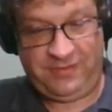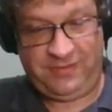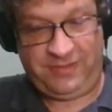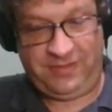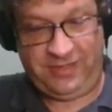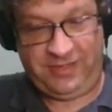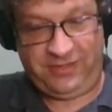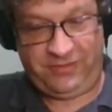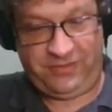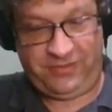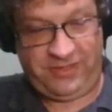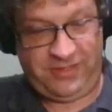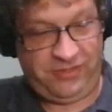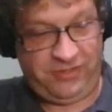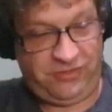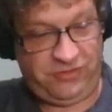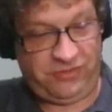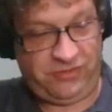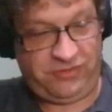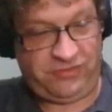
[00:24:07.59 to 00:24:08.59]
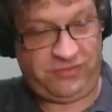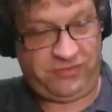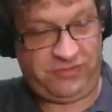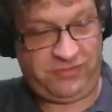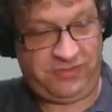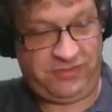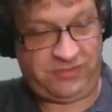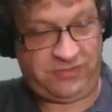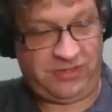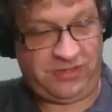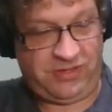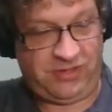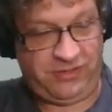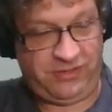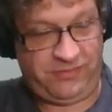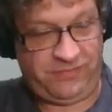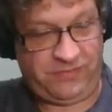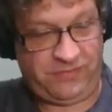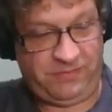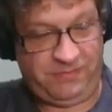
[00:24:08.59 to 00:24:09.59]
The other integers are
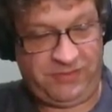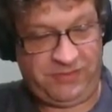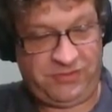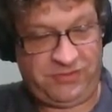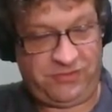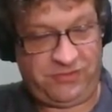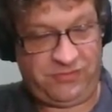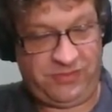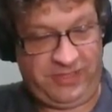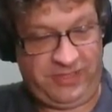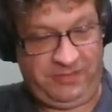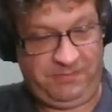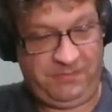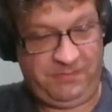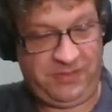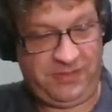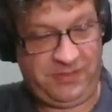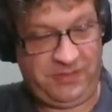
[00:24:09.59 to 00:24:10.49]
discarded from the stream.